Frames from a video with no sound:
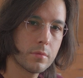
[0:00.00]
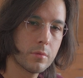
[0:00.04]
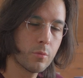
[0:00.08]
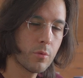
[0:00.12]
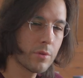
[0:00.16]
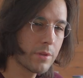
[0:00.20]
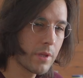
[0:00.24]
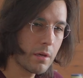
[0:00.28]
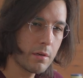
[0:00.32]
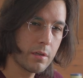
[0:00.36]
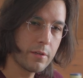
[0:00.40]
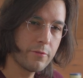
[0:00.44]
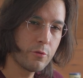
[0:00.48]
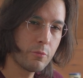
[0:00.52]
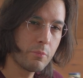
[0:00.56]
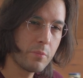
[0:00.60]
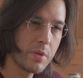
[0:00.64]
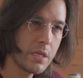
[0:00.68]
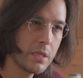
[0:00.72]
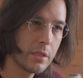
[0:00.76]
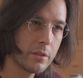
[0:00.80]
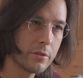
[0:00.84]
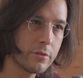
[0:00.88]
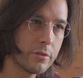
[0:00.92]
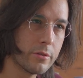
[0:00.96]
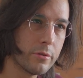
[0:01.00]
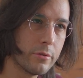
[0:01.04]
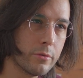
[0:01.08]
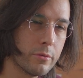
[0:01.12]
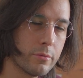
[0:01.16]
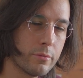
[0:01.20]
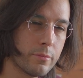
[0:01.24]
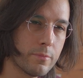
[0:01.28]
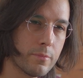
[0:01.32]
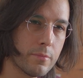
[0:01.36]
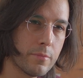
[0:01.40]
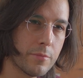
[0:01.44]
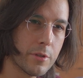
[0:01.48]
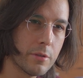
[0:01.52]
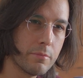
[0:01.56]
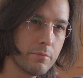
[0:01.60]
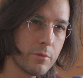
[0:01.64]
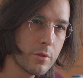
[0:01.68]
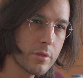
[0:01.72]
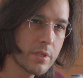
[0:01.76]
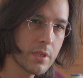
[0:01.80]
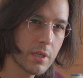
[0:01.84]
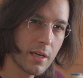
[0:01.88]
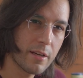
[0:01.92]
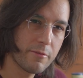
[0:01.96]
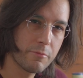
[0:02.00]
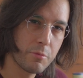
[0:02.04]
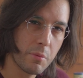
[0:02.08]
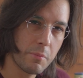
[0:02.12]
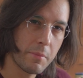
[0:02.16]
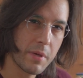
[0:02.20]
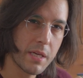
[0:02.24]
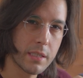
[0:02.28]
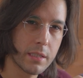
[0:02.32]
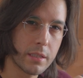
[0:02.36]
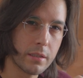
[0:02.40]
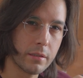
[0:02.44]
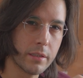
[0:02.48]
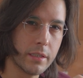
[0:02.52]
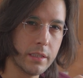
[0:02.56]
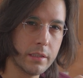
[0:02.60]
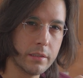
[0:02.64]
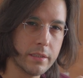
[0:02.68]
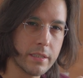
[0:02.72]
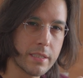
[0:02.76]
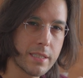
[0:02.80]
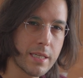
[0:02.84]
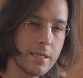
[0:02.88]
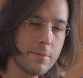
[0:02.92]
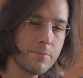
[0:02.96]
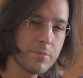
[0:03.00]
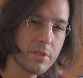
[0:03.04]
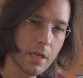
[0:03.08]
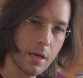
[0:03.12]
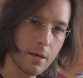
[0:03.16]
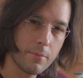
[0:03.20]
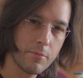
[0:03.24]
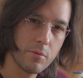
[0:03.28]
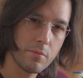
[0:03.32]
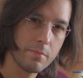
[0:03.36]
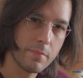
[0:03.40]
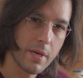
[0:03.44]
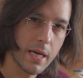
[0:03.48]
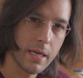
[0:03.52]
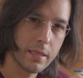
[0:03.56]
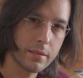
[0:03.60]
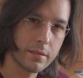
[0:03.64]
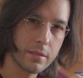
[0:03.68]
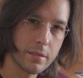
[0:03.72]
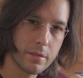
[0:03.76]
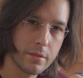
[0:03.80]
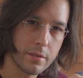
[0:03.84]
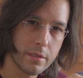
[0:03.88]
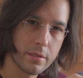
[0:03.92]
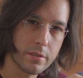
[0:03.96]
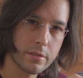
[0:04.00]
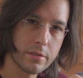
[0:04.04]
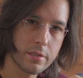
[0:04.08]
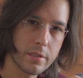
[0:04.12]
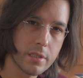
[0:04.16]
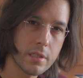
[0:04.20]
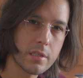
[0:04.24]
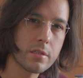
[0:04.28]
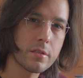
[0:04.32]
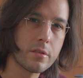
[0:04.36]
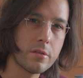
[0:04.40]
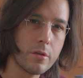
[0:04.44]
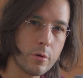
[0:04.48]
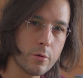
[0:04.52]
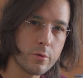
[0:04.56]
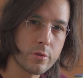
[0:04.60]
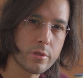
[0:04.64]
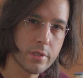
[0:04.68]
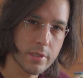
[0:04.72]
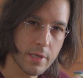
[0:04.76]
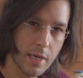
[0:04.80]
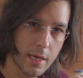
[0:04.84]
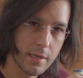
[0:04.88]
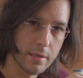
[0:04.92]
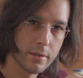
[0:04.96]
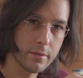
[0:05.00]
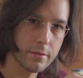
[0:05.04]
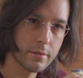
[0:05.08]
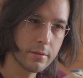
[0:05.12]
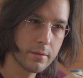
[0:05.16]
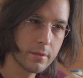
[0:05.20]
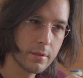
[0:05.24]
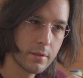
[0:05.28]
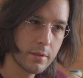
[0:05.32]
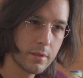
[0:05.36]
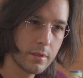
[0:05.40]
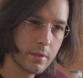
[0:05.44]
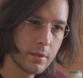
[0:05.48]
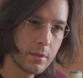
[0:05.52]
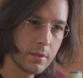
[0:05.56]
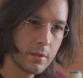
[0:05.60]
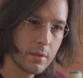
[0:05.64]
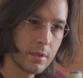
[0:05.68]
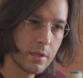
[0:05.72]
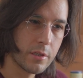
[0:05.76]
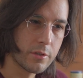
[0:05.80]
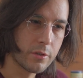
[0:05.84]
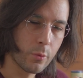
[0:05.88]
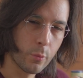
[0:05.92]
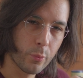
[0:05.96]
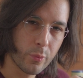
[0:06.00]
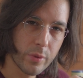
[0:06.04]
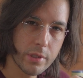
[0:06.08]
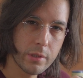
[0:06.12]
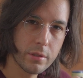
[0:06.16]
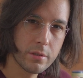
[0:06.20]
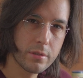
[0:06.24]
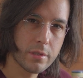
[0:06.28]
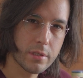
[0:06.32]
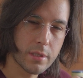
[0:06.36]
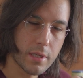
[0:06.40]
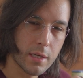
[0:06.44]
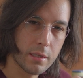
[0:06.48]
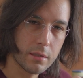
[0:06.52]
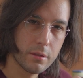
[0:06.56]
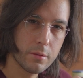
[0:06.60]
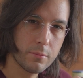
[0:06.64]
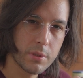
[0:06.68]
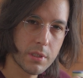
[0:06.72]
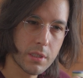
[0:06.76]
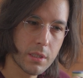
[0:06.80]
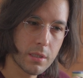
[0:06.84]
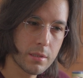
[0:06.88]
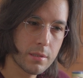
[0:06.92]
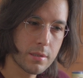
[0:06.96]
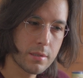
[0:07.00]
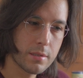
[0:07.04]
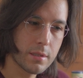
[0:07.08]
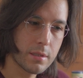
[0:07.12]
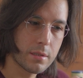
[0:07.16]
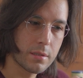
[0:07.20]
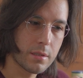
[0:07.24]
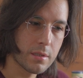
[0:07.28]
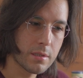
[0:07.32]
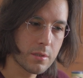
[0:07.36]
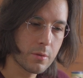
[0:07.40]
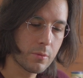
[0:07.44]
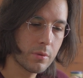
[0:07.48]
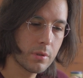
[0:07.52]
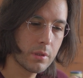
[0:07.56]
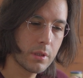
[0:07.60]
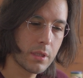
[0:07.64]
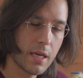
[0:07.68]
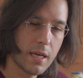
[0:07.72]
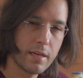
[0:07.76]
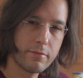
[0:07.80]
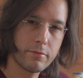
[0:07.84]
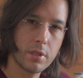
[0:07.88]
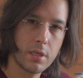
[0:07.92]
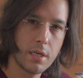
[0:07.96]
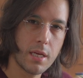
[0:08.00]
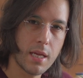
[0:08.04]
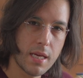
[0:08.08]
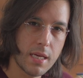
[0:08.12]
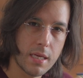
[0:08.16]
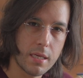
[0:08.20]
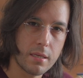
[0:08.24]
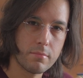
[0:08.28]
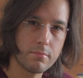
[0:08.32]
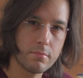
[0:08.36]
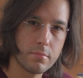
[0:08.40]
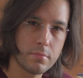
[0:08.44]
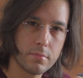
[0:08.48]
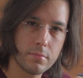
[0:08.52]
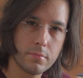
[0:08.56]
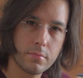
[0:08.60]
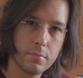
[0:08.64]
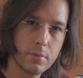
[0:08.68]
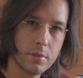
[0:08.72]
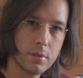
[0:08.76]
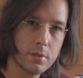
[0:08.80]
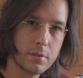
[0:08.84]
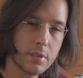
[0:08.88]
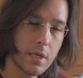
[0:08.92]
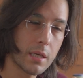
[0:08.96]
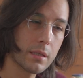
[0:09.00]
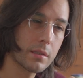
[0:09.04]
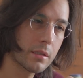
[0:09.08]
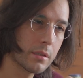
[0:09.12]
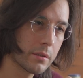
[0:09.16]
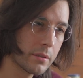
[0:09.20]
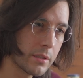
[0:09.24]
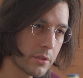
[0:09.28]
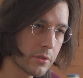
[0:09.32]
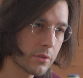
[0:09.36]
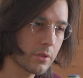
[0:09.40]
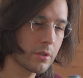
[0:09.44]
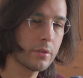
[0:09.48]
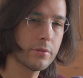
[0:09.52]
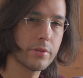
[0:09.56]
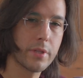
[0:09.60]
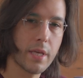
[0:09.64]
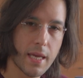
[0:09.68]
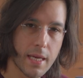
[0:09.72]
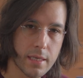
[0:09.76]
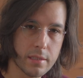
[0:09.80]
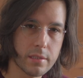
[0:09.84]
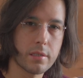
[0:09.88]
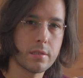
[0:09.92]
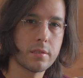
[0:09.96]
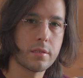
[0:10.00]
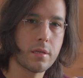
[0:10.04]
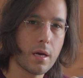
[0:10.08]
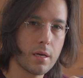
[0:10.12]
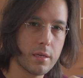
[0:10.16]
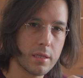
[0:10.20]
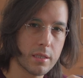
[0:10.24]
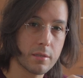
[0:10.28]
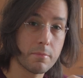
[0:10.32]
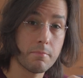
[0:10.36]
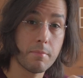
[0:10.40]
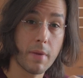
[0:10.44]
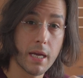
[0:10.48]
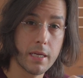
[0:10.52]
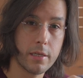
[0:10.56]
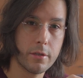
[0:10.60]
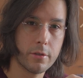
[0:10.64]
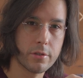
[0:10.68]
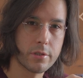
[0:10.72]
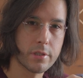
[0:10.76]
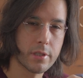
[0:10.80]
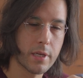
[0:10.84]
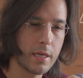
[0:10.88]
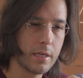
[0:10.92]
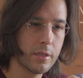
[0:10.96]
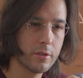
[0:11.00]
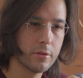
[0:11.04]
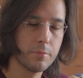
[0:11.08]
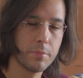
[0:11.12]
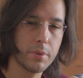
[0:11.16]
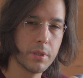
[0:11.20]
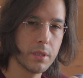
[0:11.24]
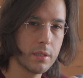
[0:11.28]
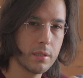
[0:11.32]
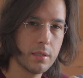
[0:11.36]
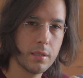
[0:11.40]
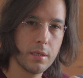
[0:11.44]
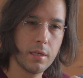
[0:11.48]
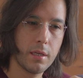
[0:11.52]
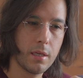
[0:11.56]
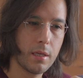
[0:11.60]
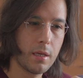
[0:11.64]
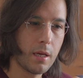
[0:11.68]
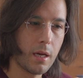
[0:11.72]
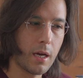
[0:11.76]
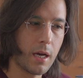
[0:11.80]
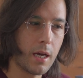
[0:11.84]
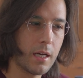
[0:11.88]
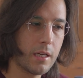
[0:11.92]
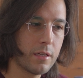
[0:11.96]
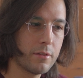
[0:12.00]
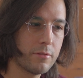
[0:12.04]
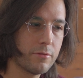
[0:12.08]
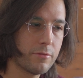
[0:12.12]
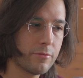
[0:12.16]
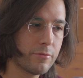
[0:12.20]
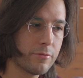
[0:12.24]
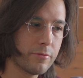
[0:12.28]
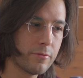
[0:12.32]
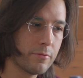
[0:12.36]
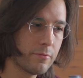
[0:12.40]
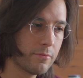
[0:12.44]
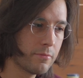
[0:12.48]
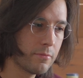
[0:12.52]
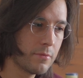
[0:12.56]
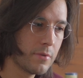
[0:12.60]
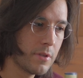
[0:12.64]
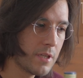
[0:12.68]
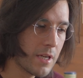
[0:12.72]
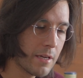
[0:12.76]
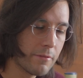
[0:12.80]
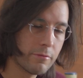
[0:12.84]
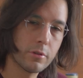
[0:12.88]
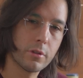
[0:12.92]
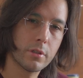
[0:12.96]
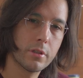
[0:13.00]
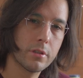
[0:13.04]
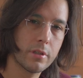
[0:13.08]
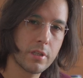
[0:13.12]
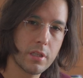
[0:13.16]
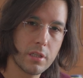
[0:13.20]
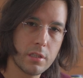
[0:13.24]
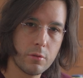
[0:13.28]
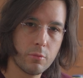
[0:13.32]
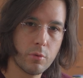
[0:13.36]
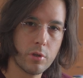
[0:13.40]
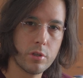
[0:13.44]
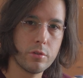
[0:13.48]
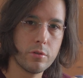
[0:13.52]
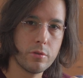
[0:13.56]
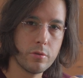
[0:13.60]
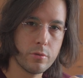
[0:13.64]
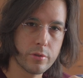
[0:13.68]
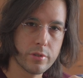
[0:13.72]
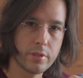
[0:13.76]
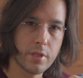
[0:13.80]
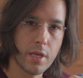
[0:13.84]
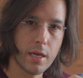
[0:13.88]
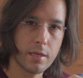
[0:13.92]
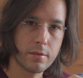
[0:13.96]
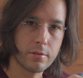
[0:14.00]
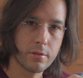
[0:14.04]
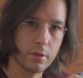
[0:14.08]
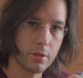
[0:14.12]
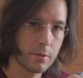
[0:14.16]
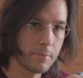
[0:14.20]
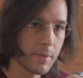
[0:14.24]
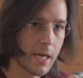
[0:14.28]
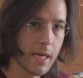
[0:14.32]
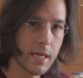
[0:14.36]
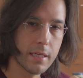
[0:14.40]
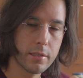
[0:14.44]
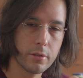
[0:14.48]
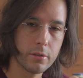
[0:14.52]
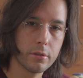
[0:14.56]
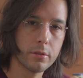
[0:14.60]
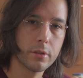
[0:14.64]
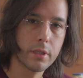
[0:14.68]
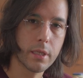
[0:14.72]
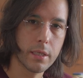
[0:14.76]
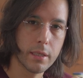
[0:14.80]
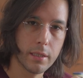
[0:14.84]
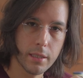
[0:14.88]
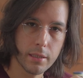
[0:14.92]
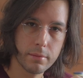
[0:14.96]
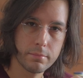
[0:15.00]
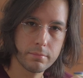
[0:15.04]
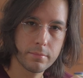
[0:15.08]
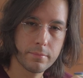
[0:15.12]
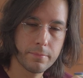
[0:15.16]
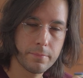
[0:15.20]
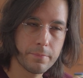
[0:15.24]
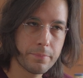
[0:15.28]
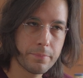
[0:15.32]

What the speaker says: Without even meaning to, the music I've been making lately keeps coming back to this 6-note scale. It's a weird scale because it doesn't really have a name. Technically, it's called the hexatonic minor scale, but I've never heard anyone use that term. I had to look it up.